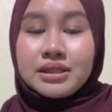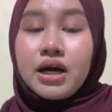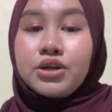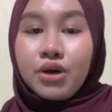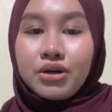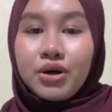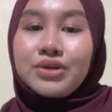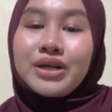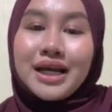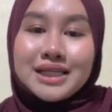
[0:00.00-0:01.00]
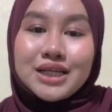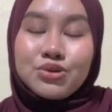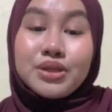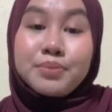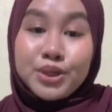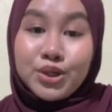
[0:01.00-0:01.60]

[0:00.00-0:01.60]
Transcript: not only related to the Bernoulli